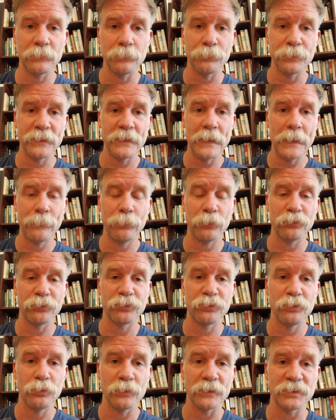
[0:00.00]
be able
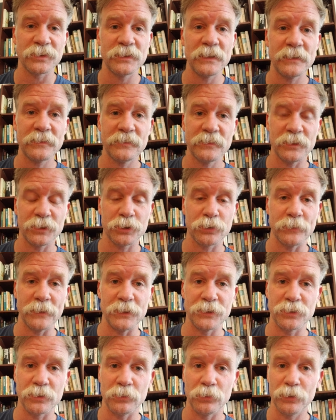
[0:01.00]
to assess this
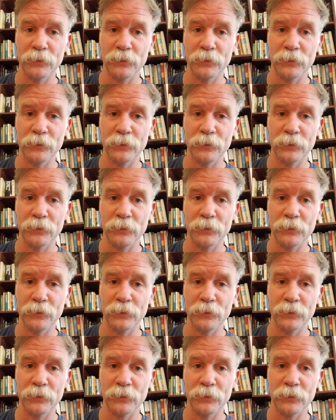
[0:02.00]
creature,